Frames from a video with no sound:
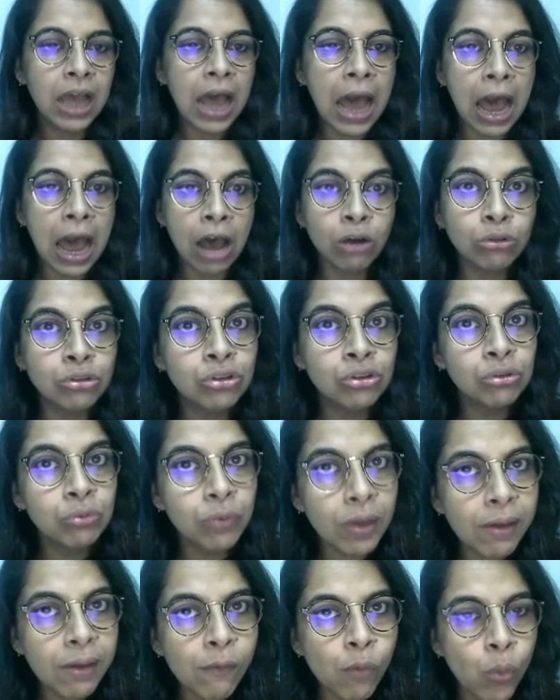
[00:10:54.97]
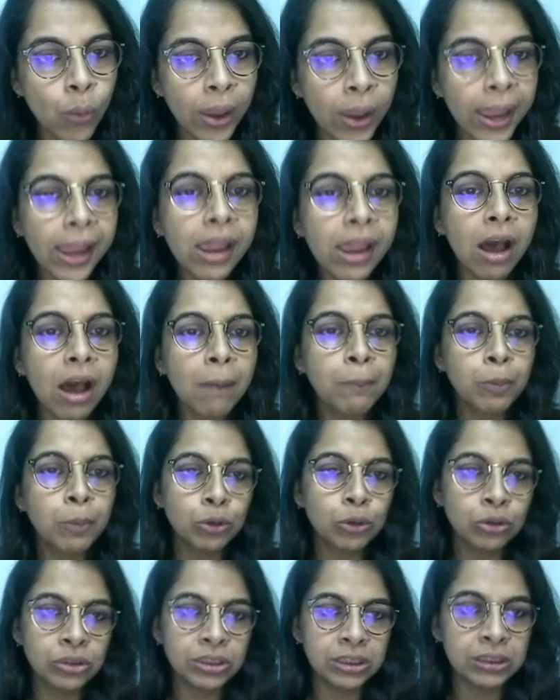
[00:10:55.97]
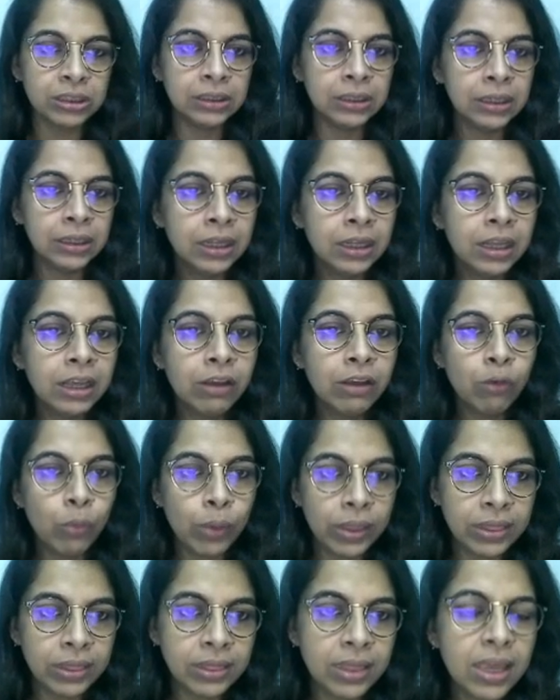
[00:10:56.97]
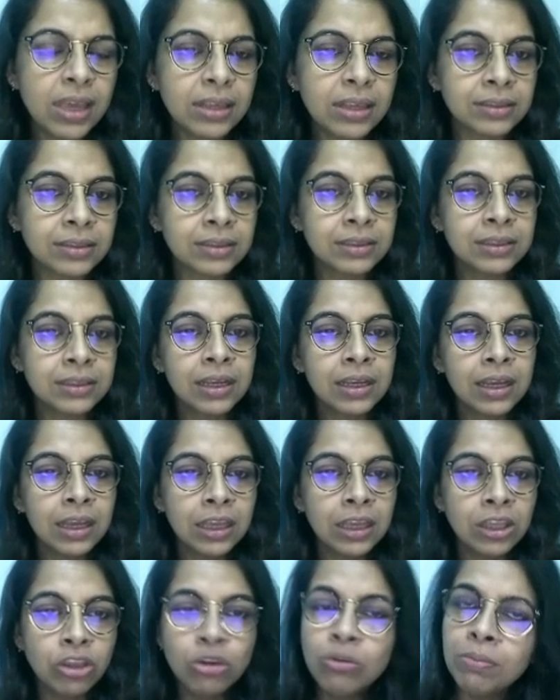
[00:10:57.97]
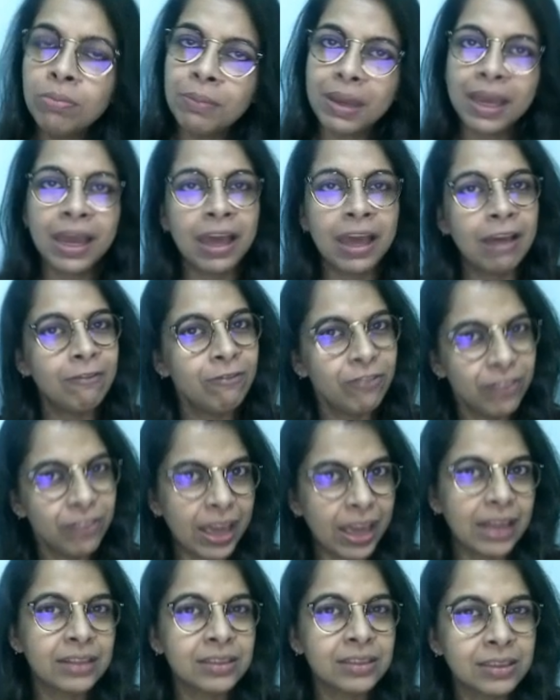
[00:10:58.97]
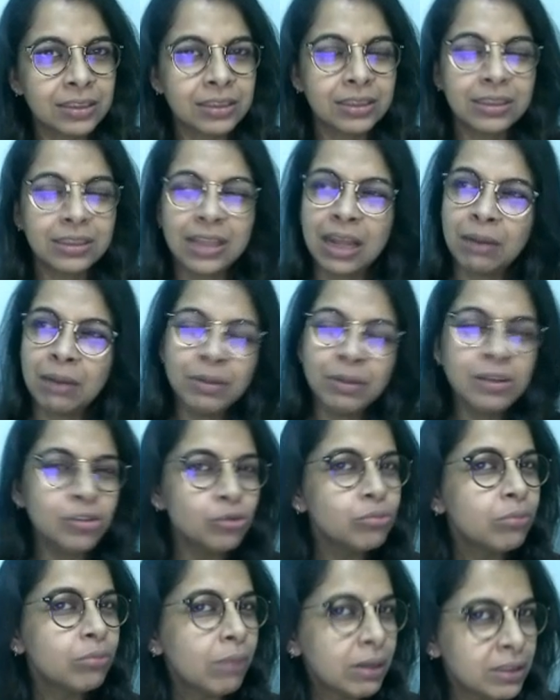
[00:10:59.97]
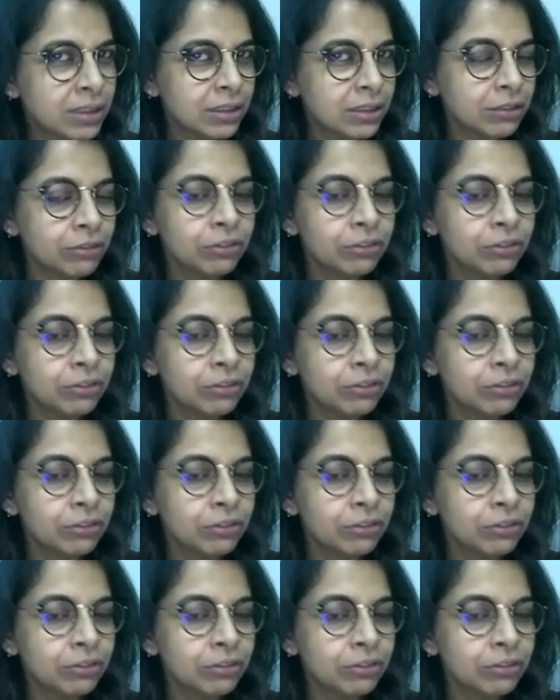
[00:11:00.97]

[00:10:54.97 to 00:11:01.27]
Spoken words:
how do we weigh Appukuttan? With this, you may have guessed. That means you must have